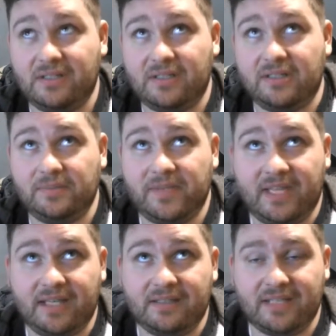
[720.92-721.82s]

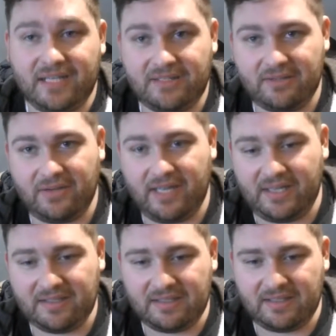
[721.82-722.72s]
that Kaito
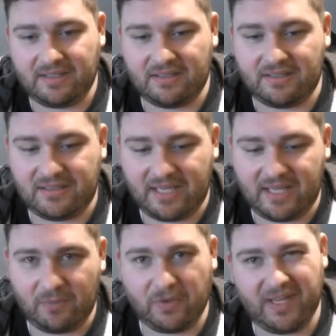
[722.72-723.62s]
and
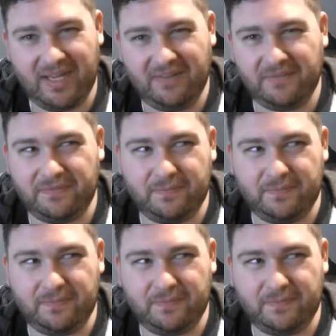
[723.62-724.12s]
Decade were kind of